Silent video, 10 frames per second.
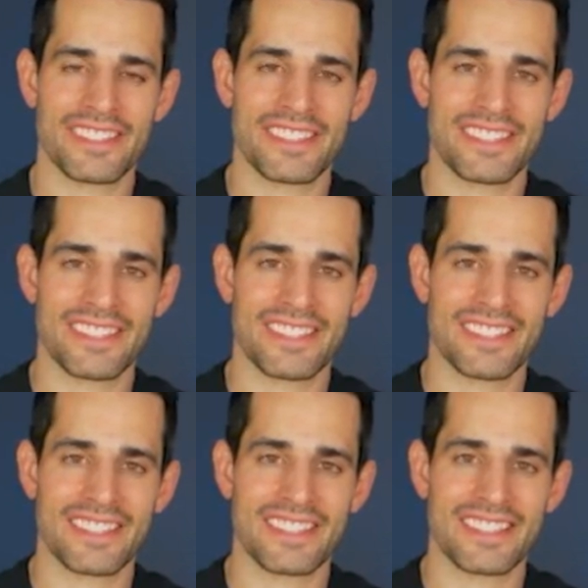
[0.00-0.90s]

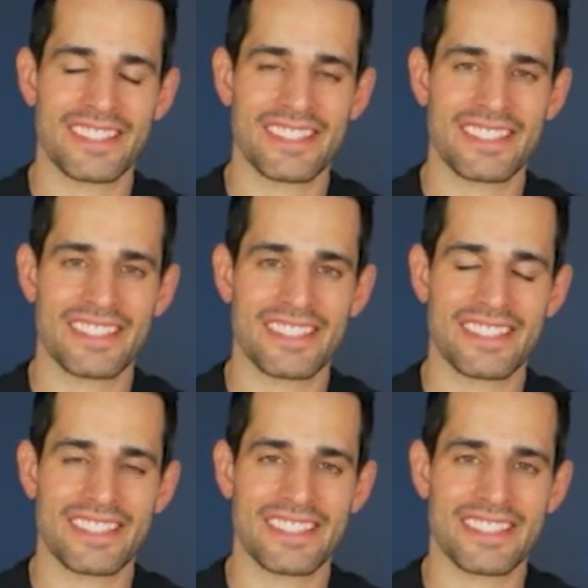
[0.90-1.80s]

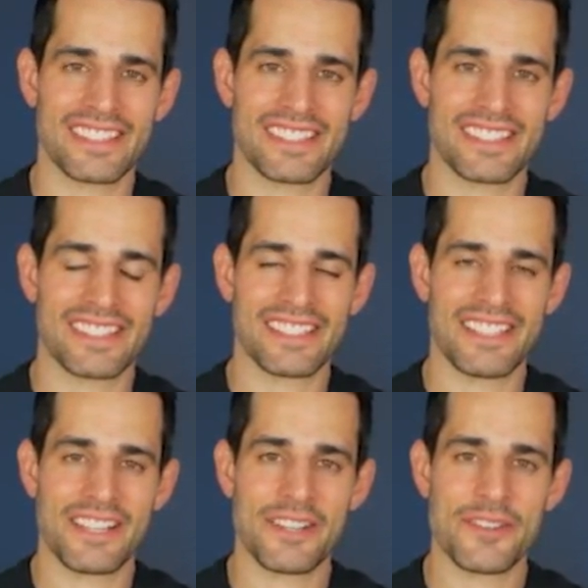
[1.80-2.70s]

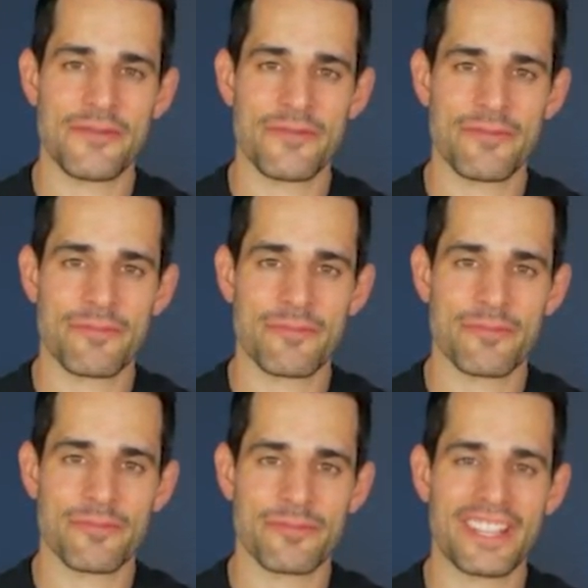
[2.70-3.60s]

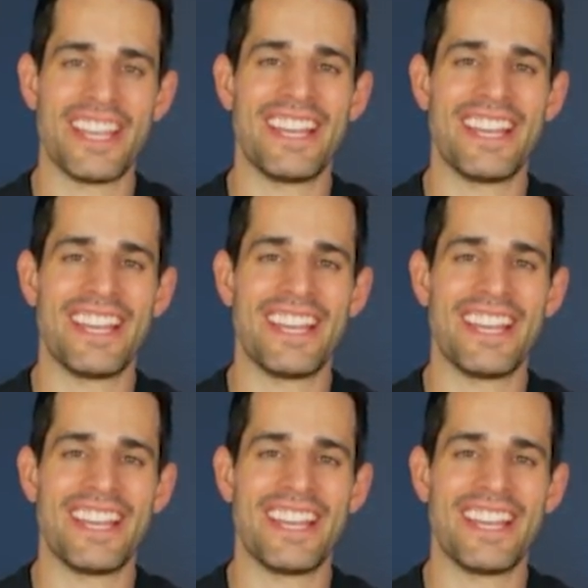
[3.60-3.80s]
No words are spoken by the person on screen.